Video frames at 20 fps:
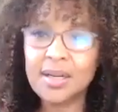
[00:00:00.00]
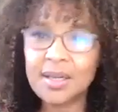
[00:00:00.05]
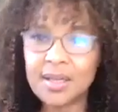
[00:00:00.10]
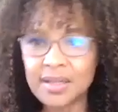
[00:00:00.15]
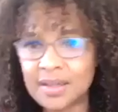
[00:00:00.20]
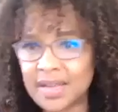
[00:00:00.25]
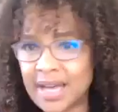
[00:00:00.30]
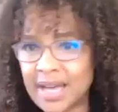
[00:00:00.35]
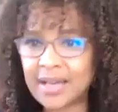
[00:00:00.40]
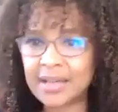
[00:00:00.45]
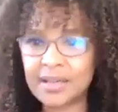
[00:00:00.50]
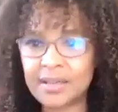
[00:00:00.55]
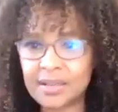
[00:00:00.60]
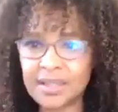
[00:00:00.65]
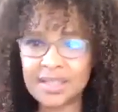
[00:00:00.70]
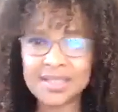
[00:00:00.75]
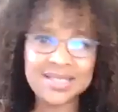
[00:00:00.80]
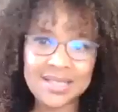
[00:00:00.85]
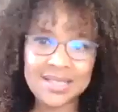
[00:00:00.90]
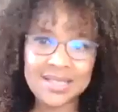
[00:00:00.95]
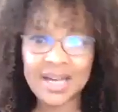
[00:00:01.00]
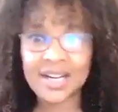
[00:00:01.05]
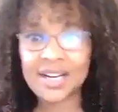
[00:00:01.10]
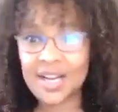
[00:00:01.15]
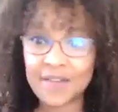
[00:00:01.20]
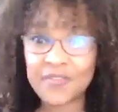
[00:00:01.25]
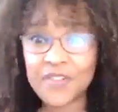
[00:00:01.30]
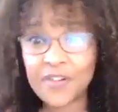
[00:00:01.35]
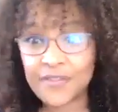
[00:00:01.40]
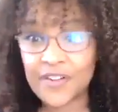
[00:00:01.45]
Then it's not
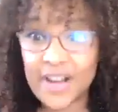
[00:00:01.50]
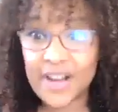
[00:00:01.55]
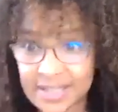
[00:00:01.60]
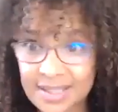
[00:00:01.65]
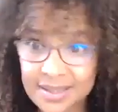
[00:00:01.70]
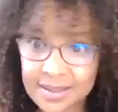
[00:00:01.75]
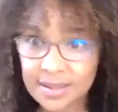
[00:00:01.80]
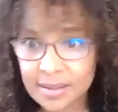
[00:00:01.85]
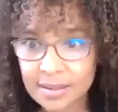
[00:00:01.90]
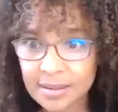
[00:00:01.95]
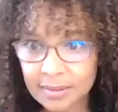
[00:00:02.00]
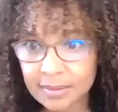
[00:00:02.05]
enough of us.